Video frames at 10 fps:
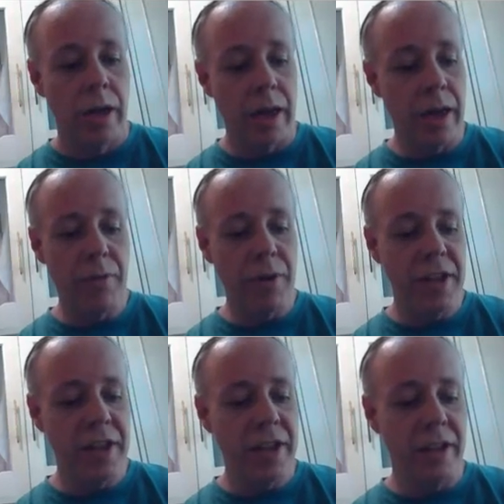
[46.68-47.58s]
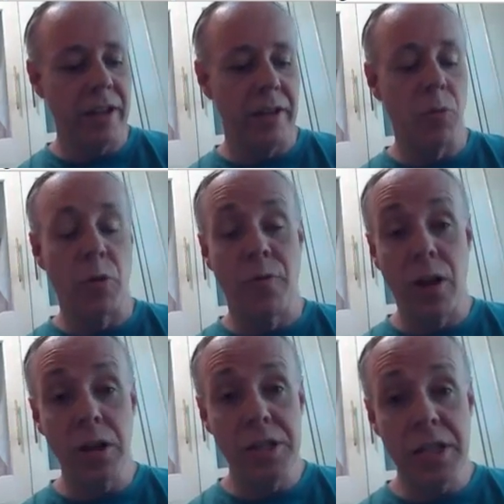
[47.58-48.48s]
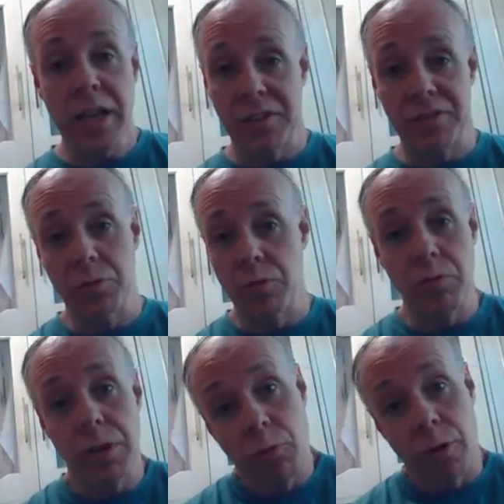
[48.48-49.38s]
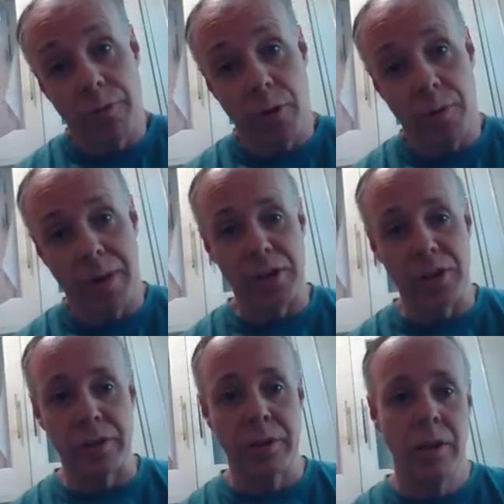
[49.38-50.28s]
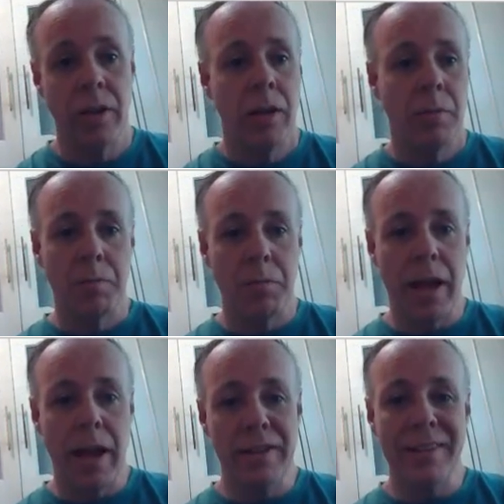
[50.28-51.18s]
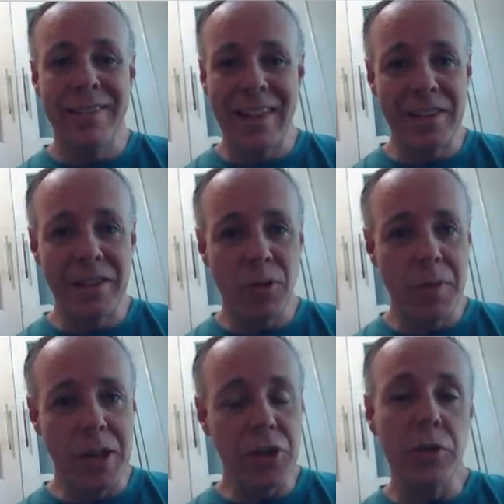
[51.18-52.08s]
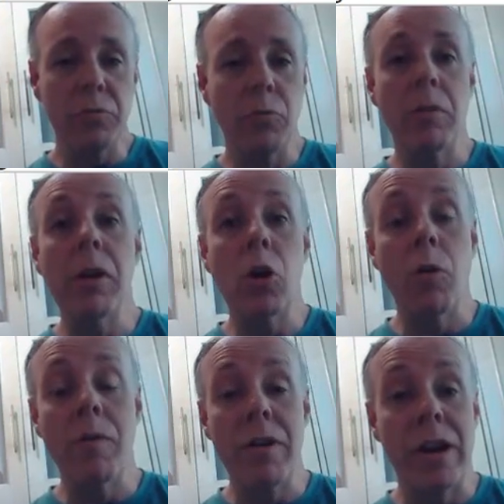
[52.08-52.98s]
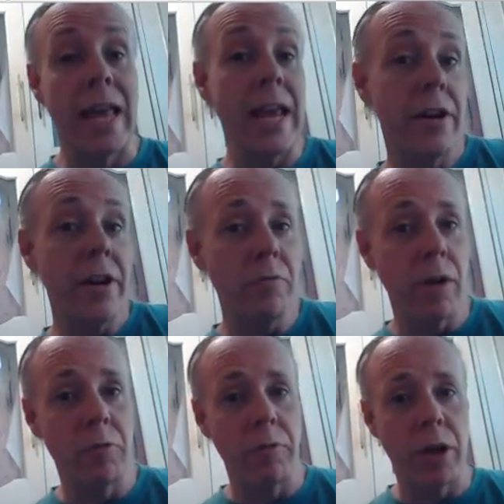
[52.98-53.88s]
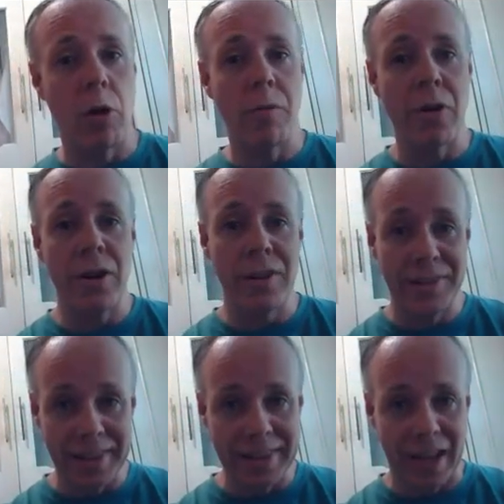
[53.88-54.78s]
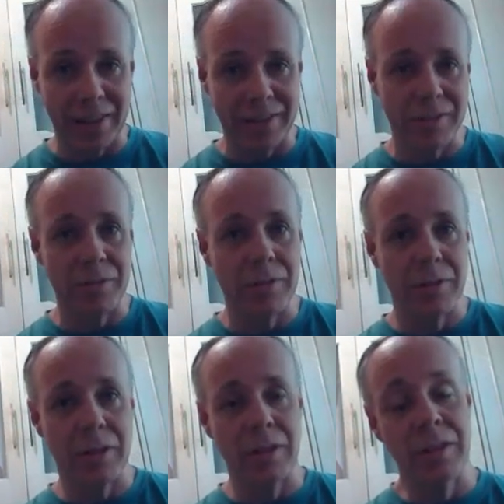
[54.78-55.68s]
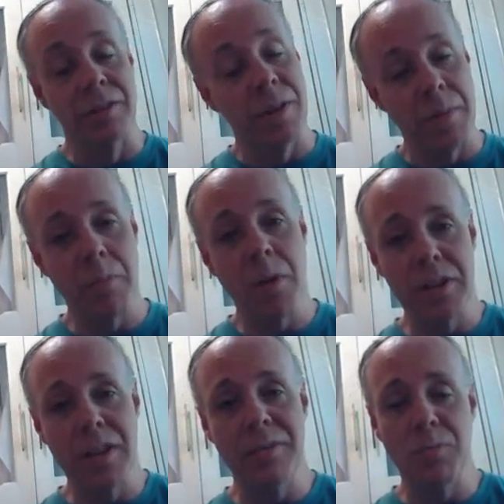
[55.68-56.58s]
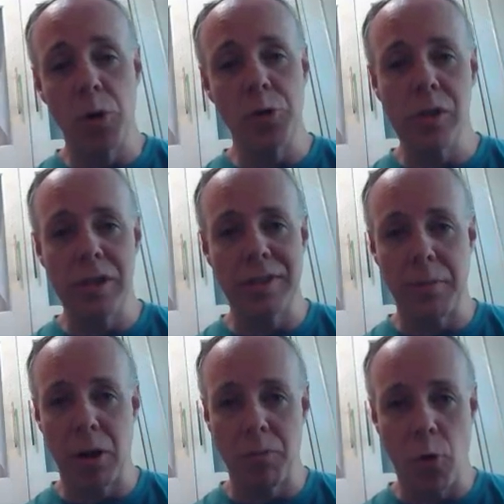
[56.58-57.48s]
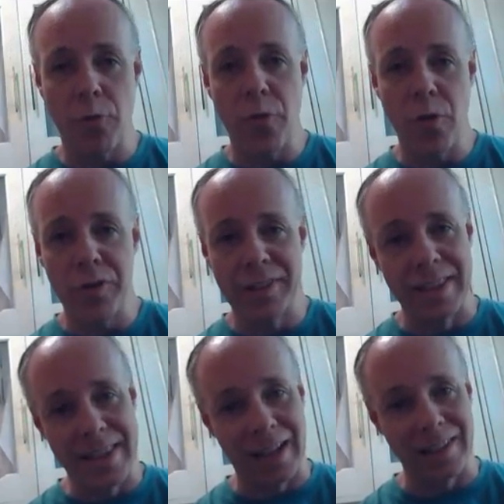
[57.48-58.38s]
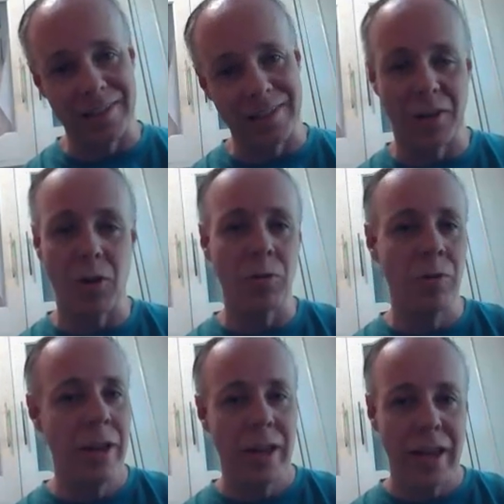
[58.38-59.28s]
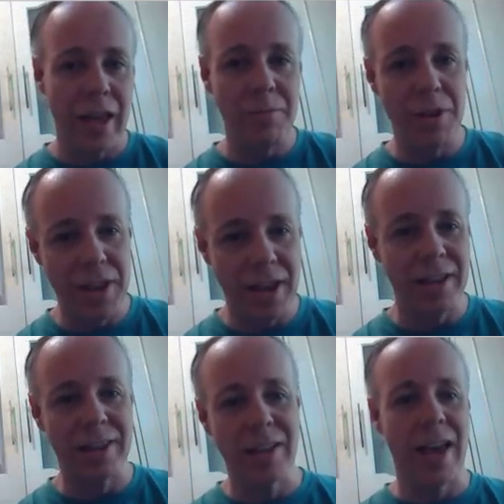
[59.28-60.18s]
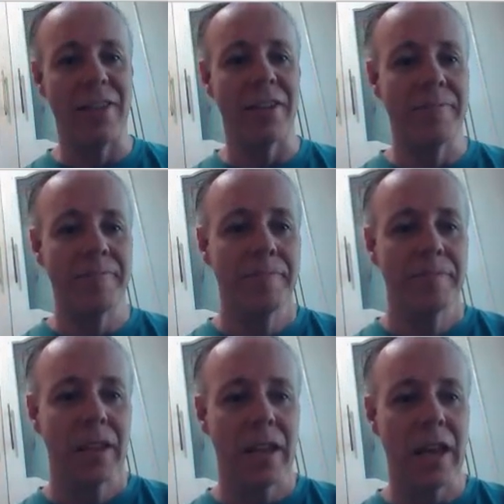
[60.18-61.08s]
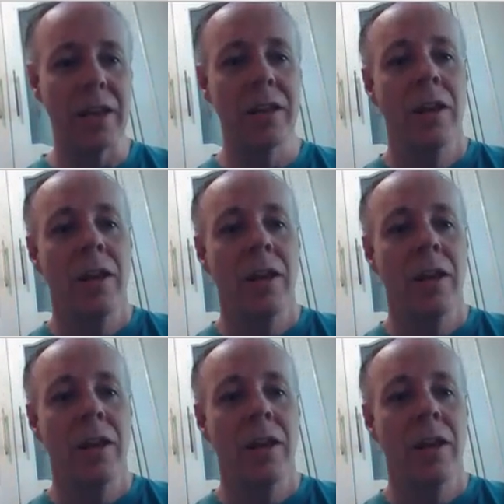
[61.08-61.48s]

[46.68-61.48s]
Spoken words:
everything, morphology has to do with word formation. And sentence formation we will cover later when we cover syntax. Remember, this module is about morphosyntax. So everything together. Okay.